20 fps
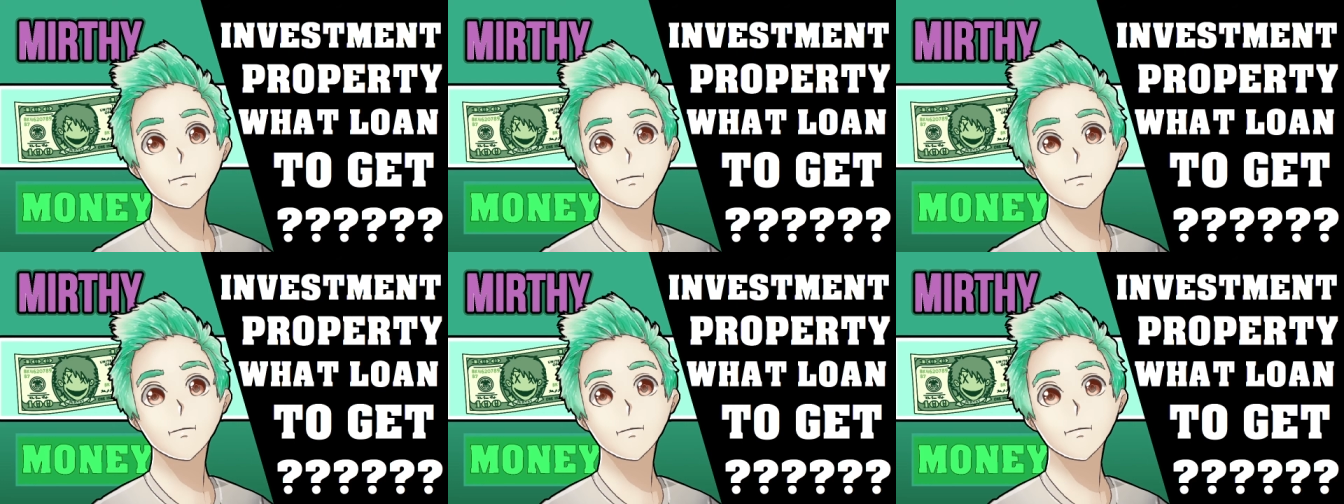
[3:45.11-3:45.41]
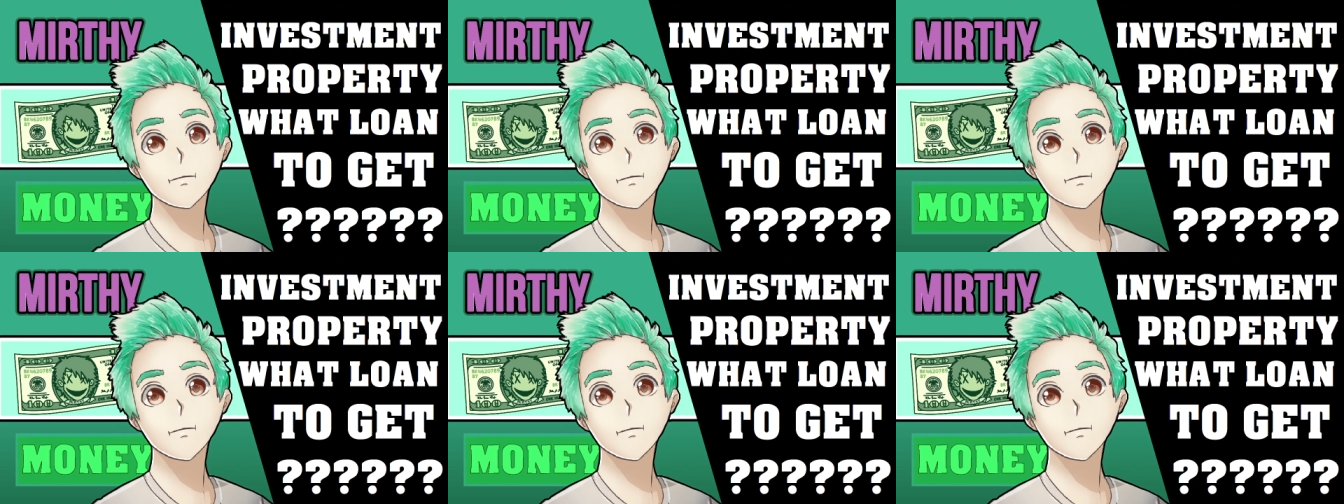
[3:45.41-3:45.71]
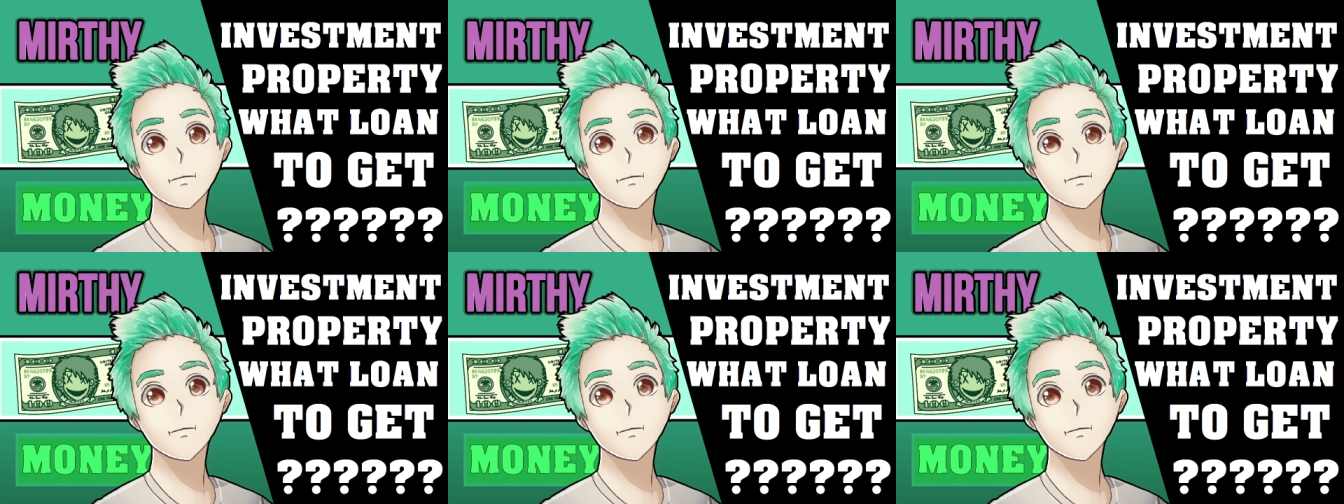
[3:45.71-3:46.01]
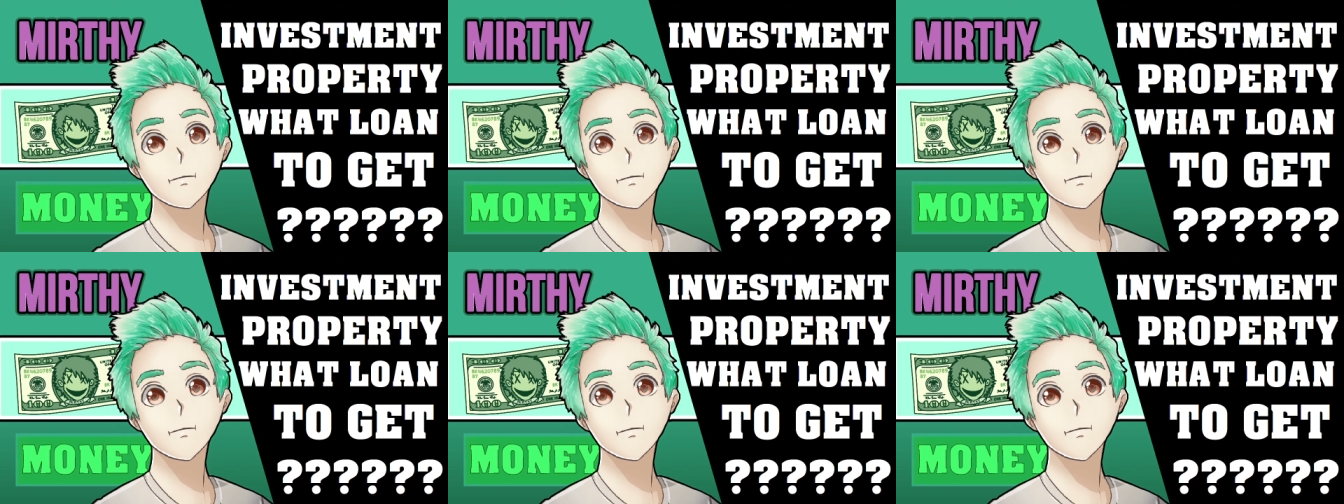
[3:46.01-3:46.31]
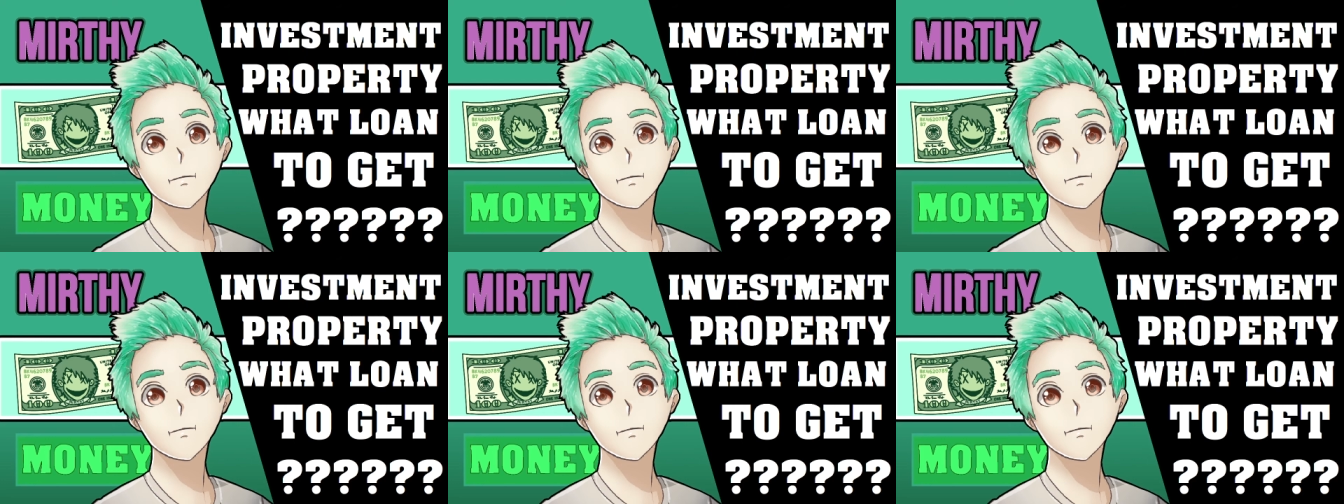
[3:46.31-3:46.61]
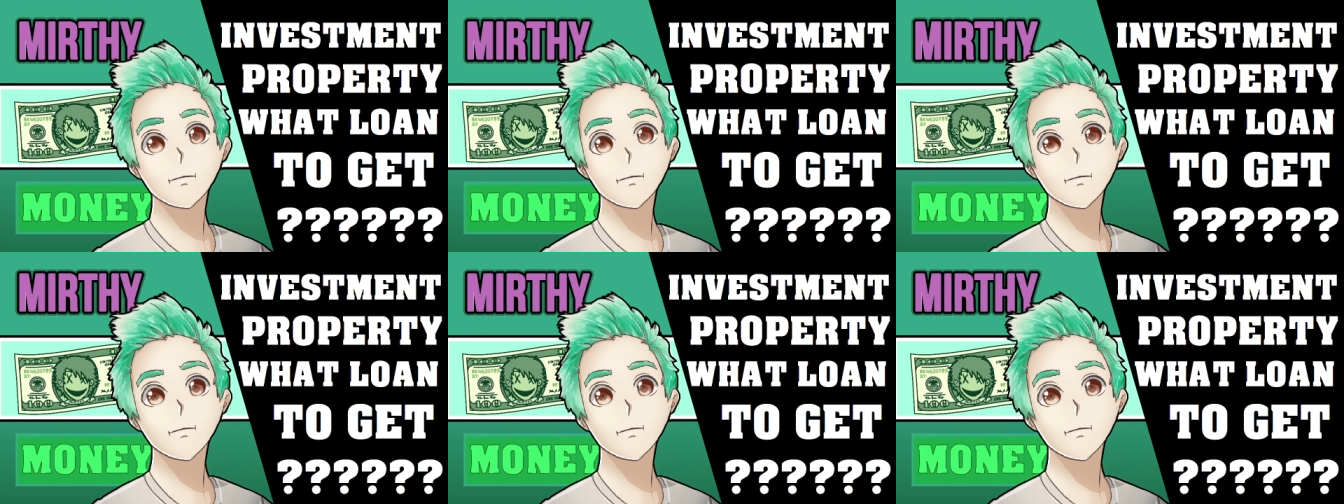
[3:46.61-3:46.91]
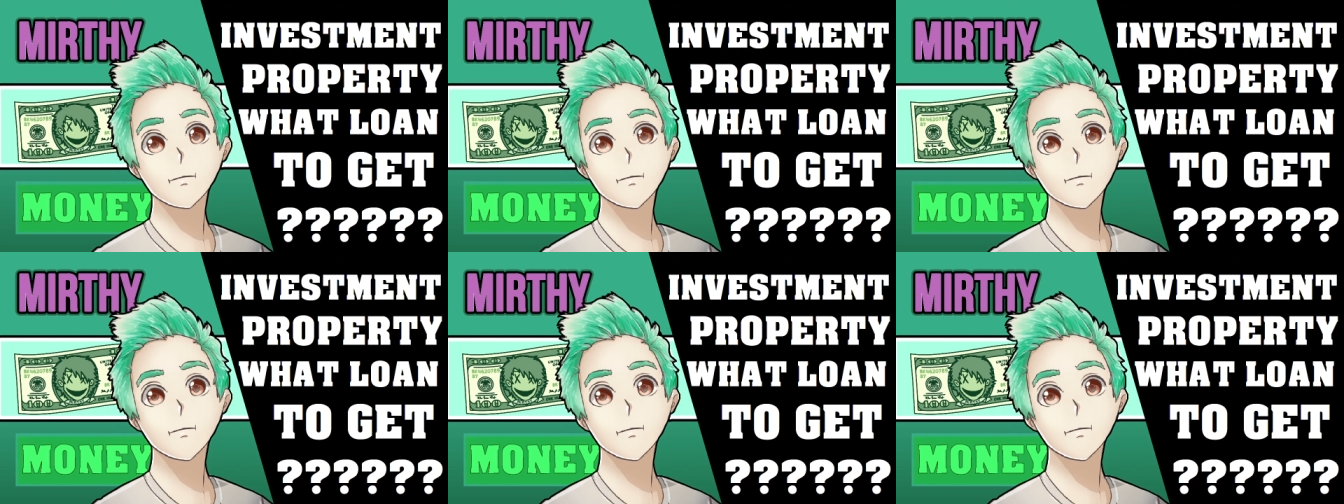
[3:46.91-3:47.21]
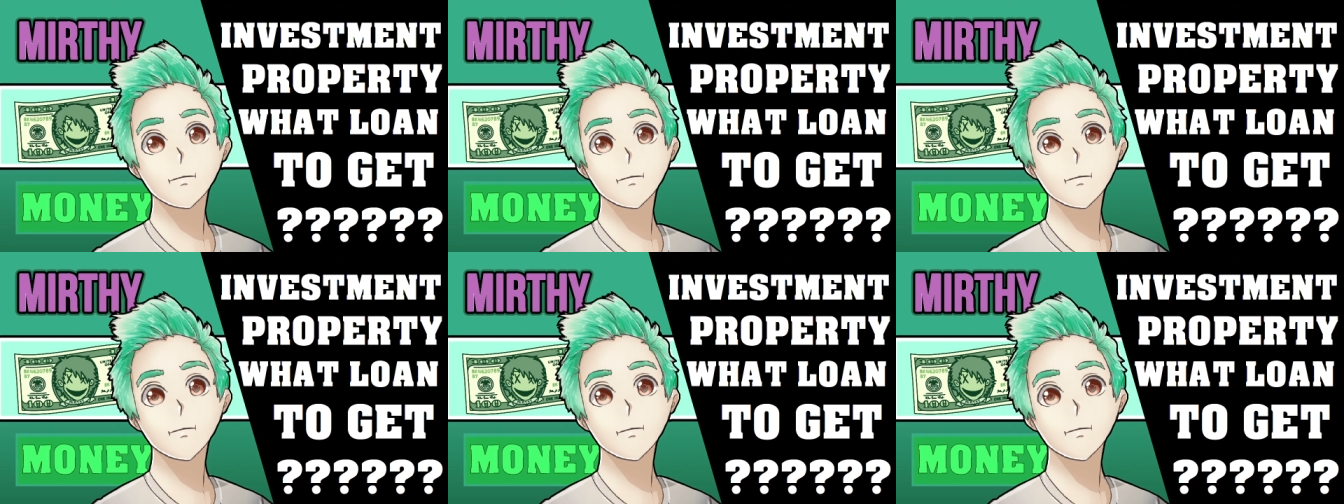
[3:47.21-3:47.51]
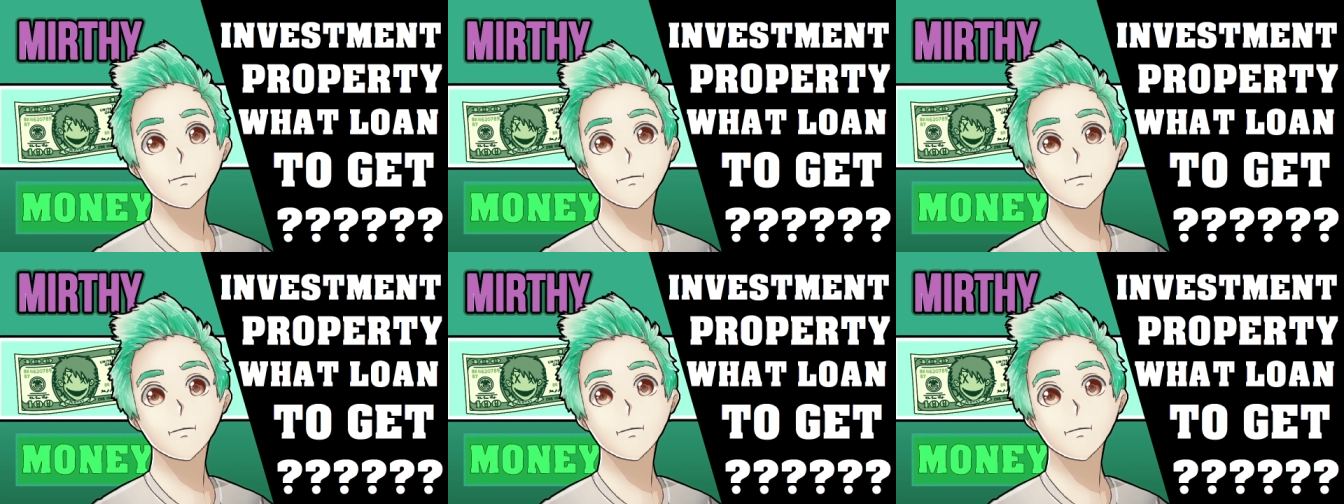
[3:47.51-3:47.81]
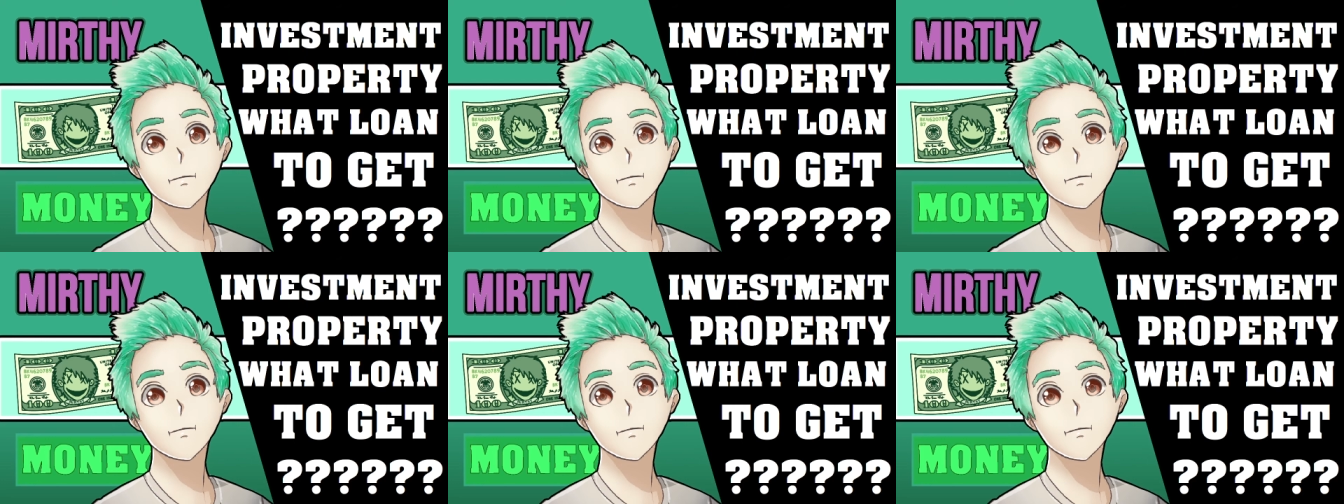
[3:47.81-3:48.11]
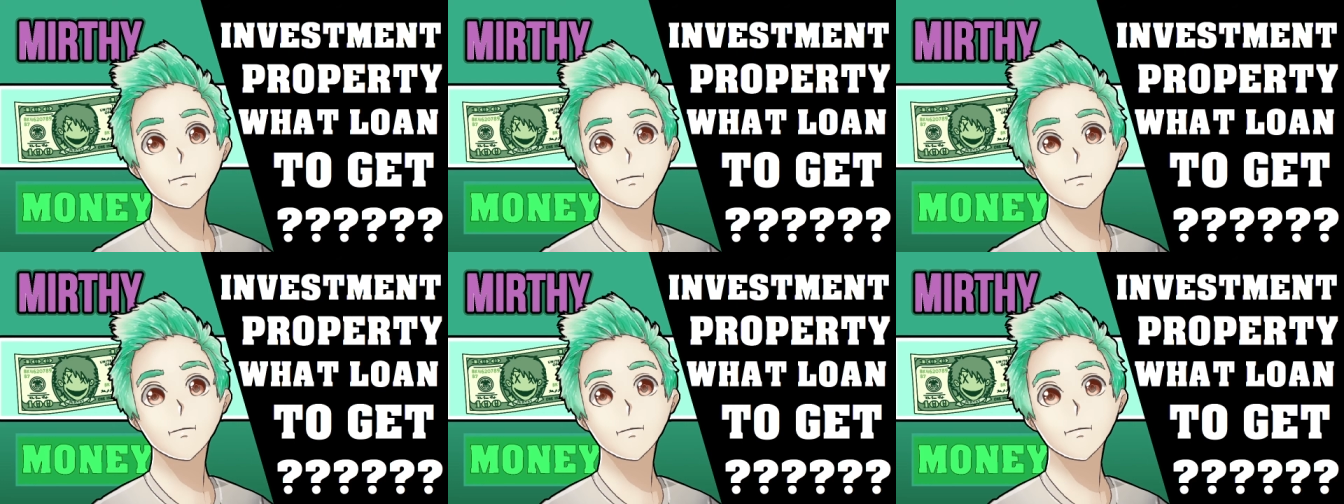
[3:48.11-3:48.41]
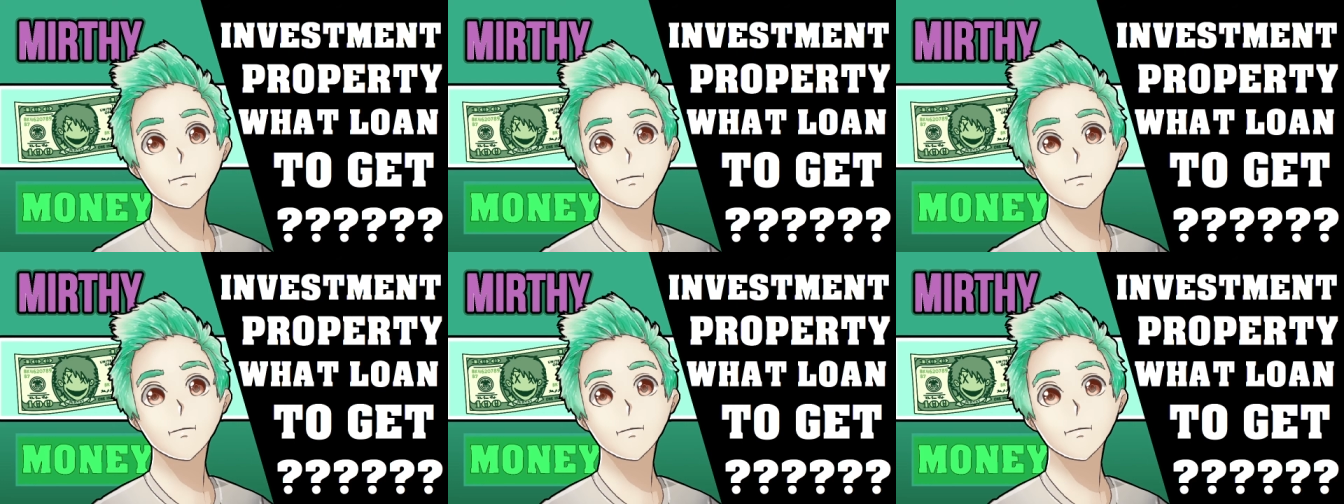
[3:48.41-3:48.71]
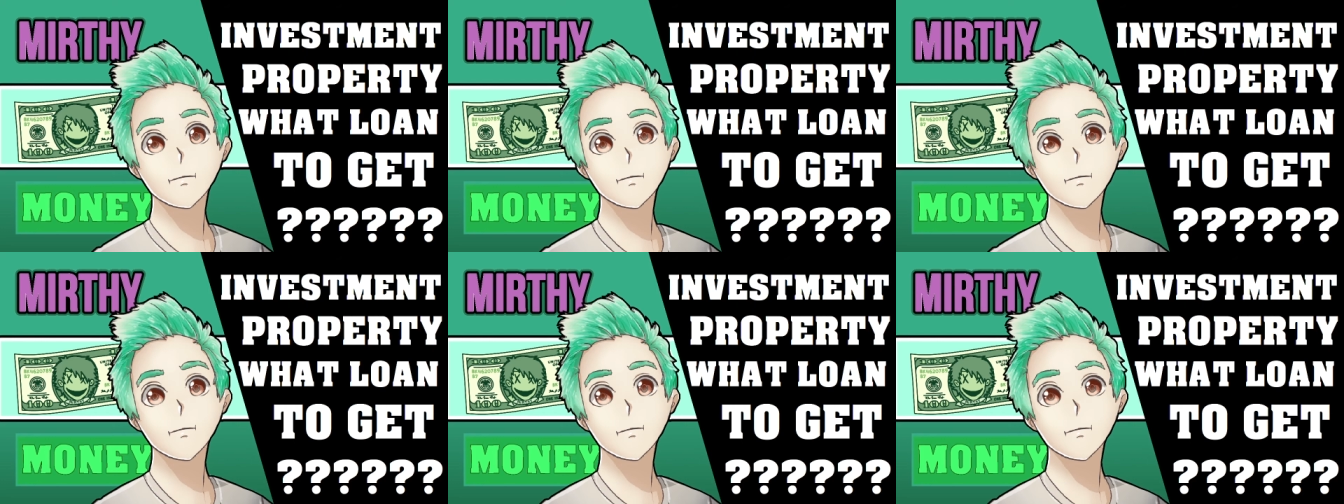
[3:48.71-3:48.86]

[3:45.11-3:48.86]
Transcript: both ways, depending on the situation. Now,